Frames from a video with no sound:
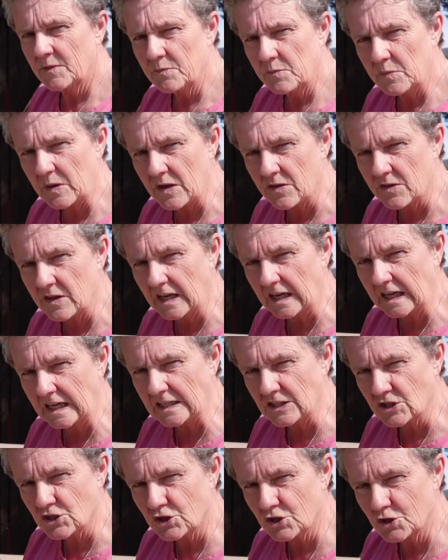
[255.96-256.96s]
Bit of
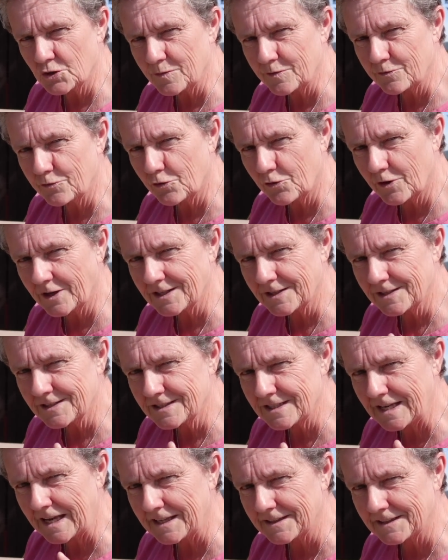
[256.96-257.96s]
thinking to do before I
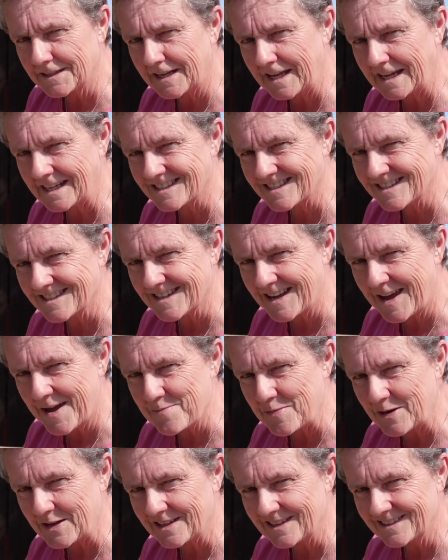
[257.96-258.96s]
take the next step.